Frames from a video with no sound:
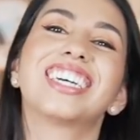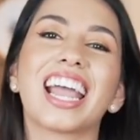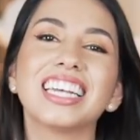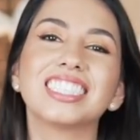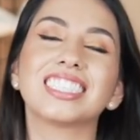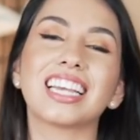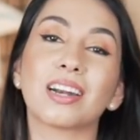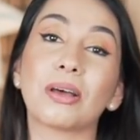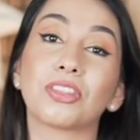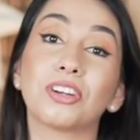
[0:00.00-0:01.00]
And since I
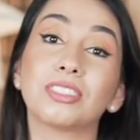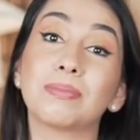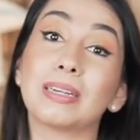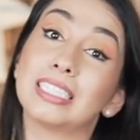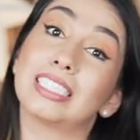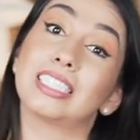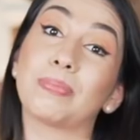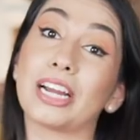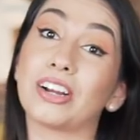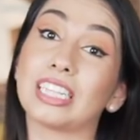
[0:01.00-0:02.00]
had about 13 minutes to
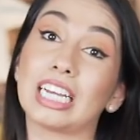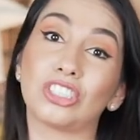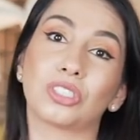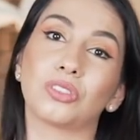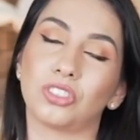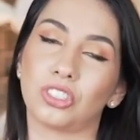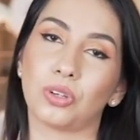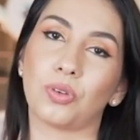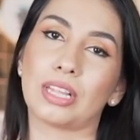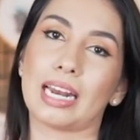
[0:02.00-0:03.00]
spare, that just goes to
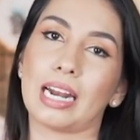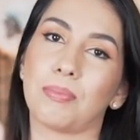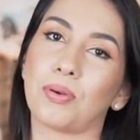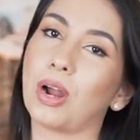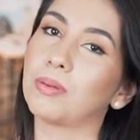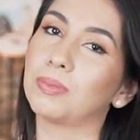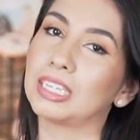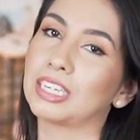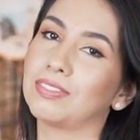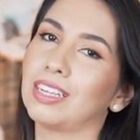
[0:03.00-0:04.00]
show that I
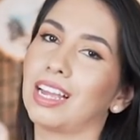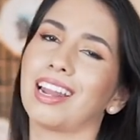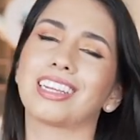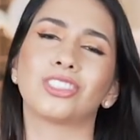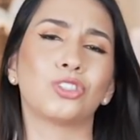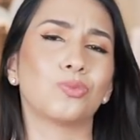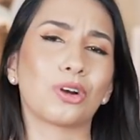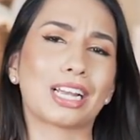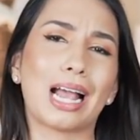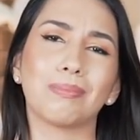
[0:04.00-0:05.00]
probably could have done like two
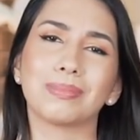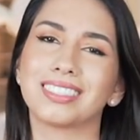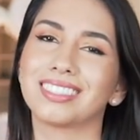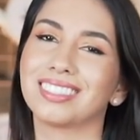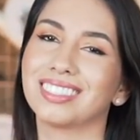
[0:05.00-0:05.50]
more caps.